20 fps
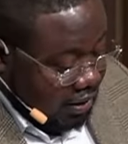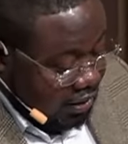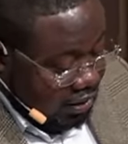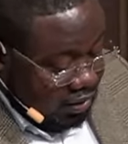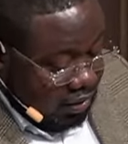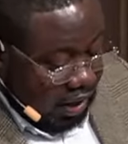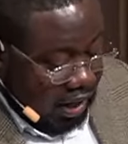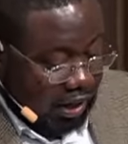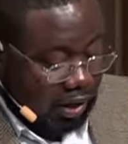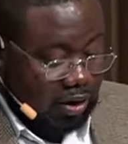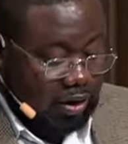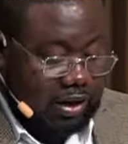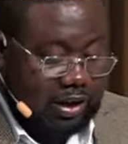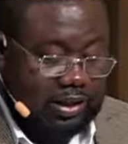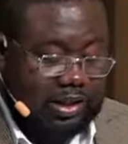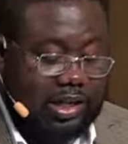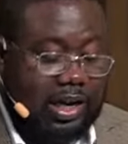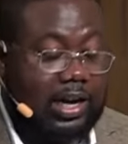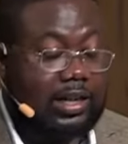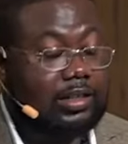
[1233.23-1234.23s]
you had all the
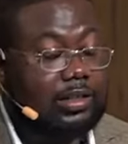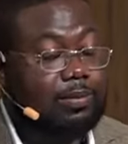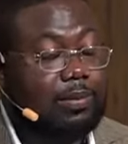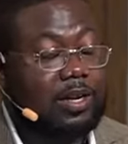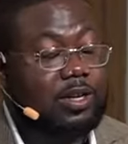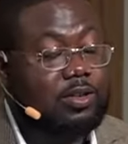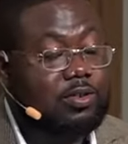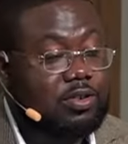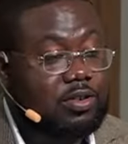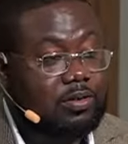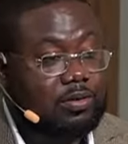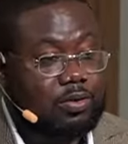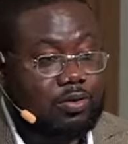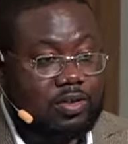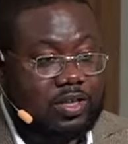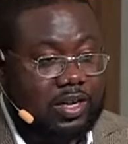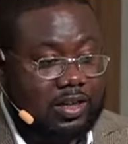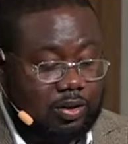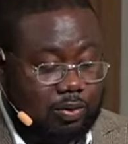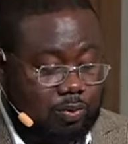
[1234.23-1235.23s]
chance, but you
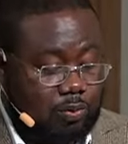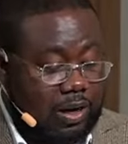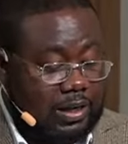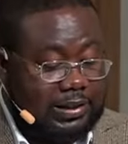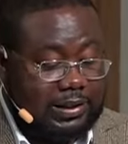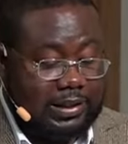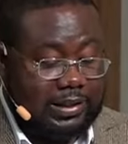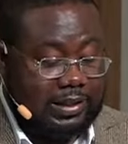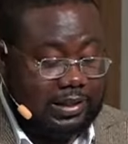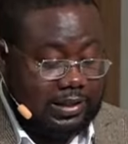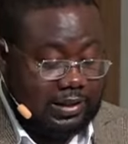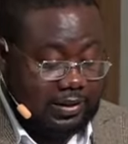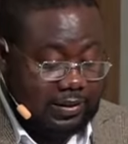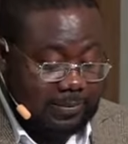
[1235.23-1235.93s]
just wasted it.